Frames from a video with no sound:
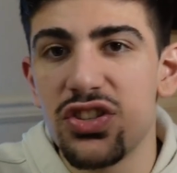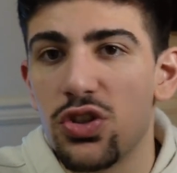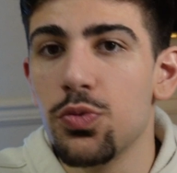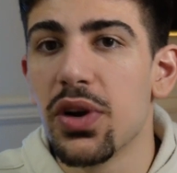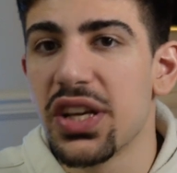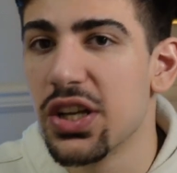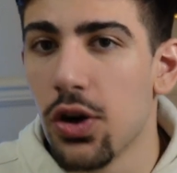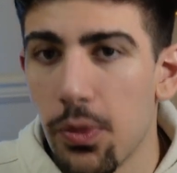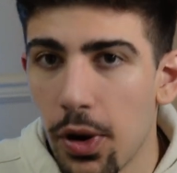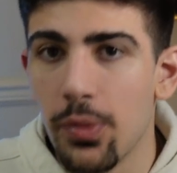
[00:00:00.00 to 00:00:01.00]

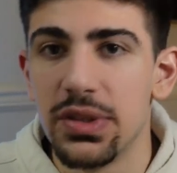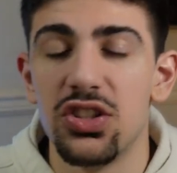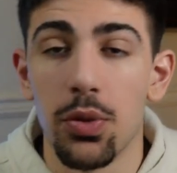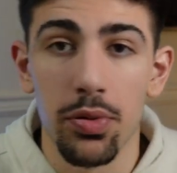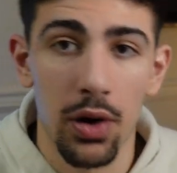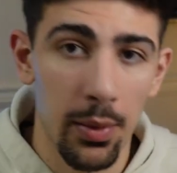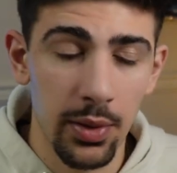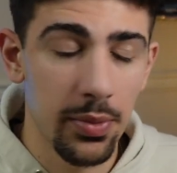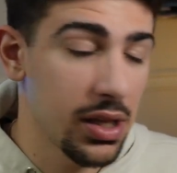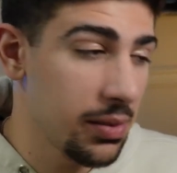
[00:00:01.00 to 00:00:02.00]
superhero moments, you'll
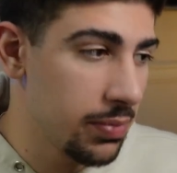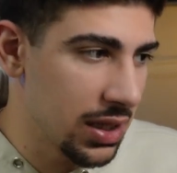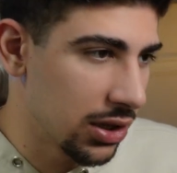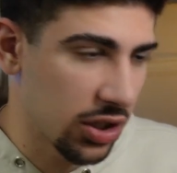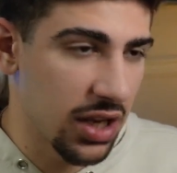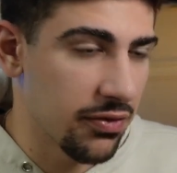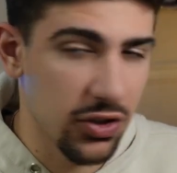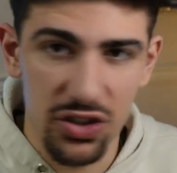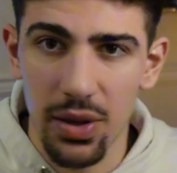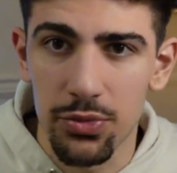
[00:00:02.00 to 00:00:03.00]
probably be looking
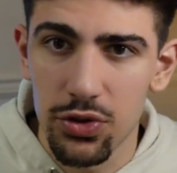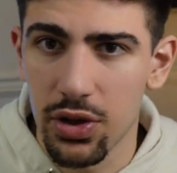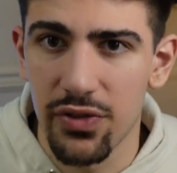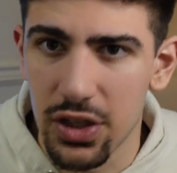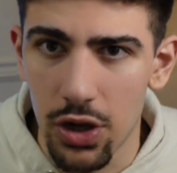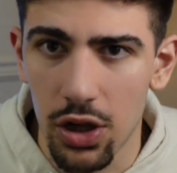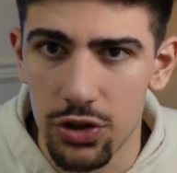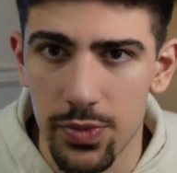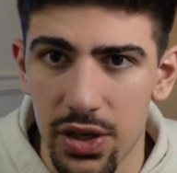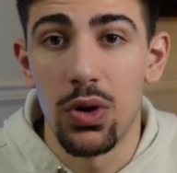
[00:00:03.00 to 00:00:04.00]
for some sort of
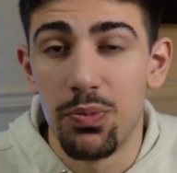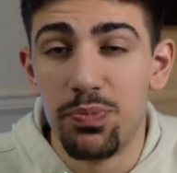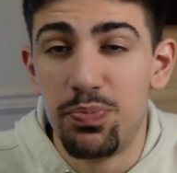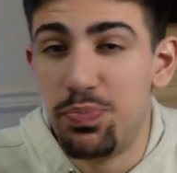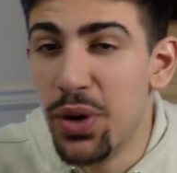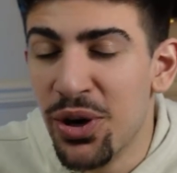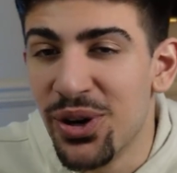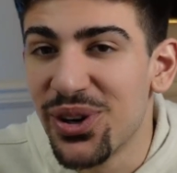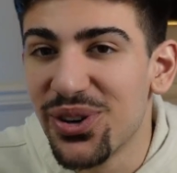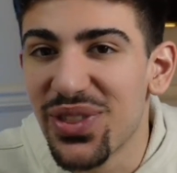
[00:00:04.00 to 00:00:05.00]
acknowledgement. Well,
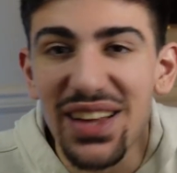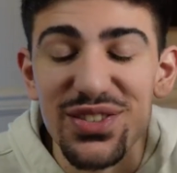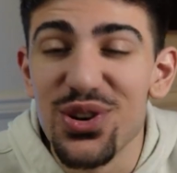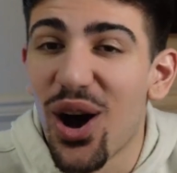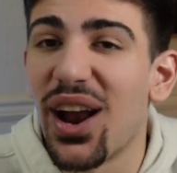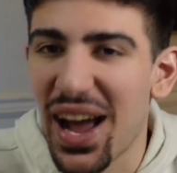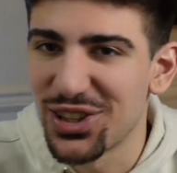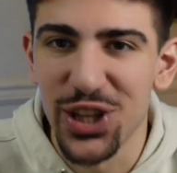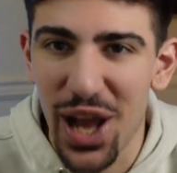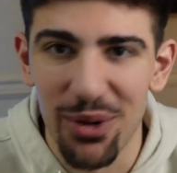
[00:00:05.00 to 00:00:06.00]
that's not
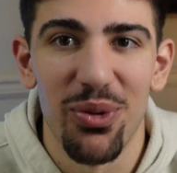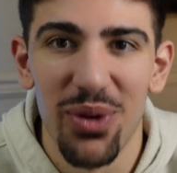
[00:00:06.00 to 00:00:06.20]
actually how it